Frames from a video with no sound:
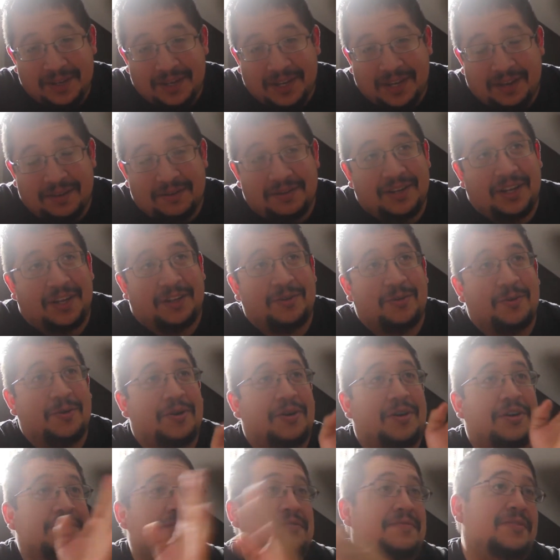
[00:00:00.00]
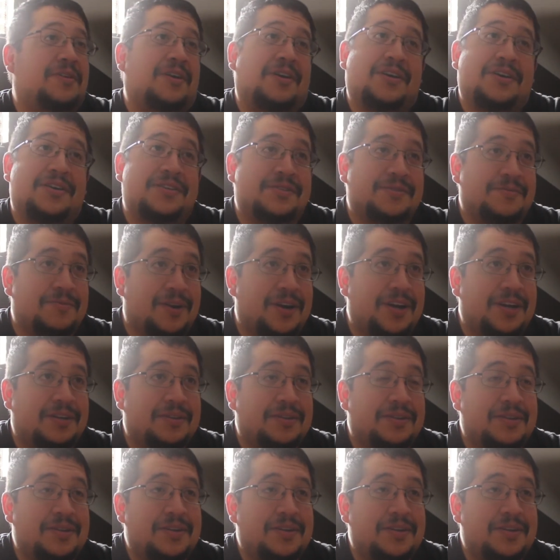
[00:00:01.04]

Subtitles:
He can ignore all the flaws, right?